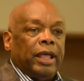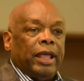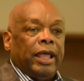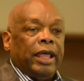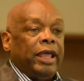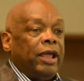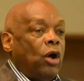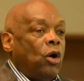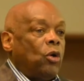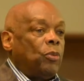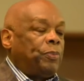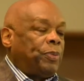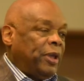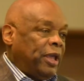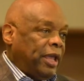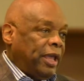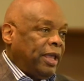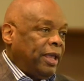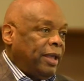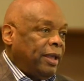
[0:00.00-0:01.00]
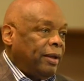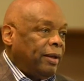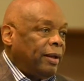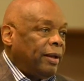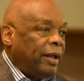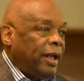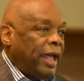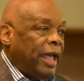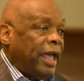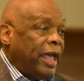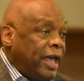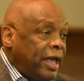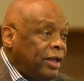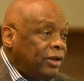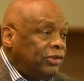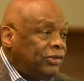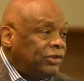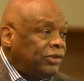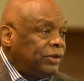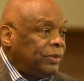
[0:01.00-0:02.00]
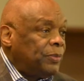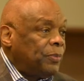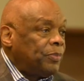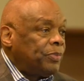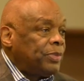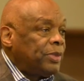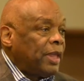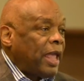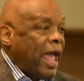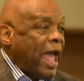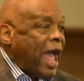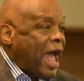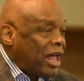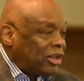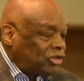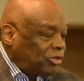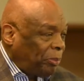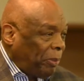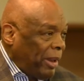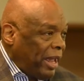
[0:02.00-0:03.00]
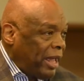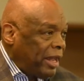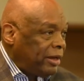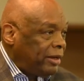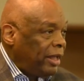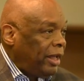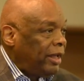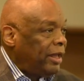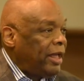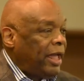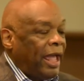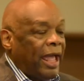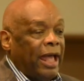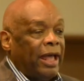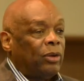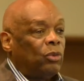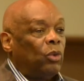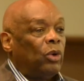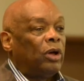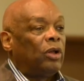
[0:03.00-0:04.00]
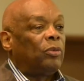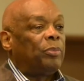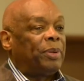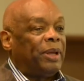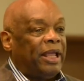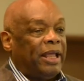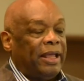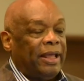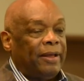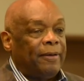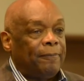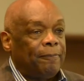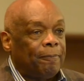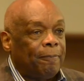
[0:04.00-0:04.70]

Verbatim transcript: EOP is, has been, and will be.